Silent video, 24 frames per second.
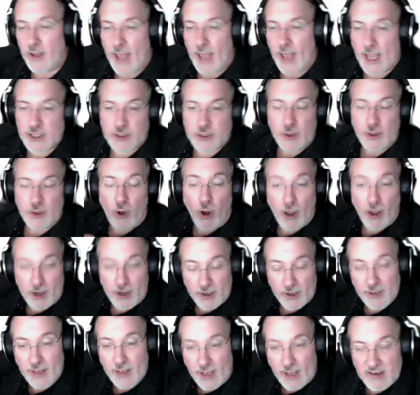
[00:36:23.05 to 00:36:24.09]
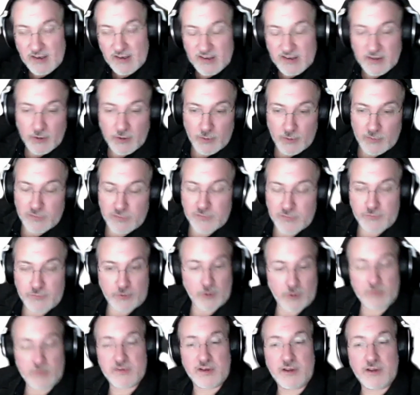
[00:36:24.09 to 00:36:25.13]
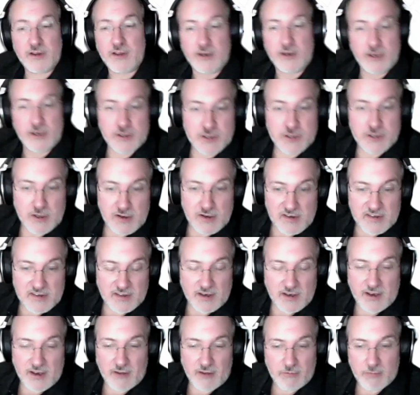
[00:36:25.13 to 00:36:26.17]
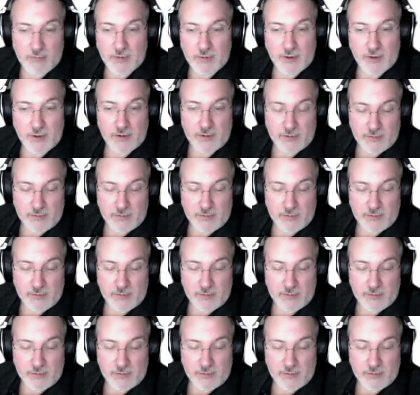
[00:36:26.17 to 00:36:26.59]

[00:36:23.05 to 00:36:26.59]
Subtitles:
actually audit against those terms and conditions that have been